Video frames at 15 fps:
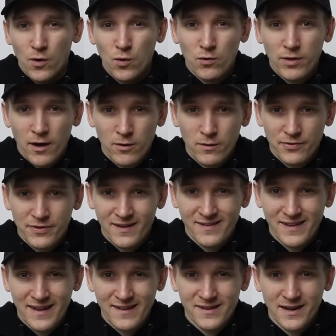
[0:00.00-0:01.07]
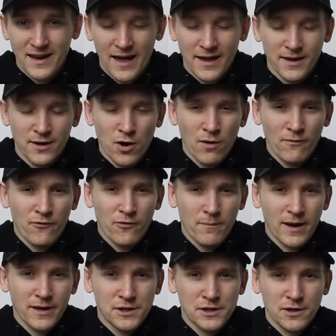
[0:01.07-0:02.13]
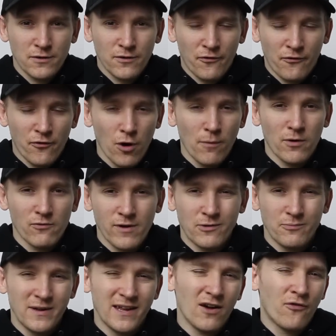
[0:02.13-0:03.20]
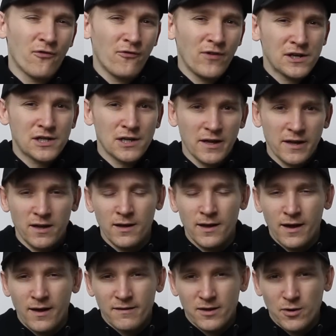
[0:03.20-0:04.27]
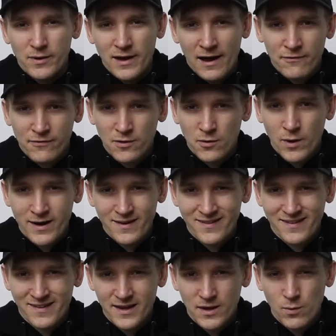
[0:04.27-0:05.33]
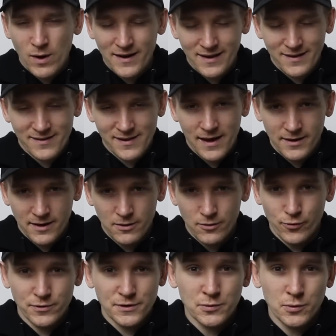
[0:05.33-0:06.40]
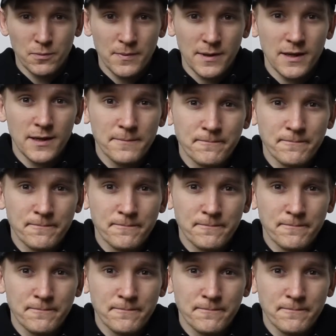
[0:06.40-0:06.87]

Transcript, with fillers: although this isn't a confirmation from Redmi officially, so we have to wait and see when exactly the launch will be.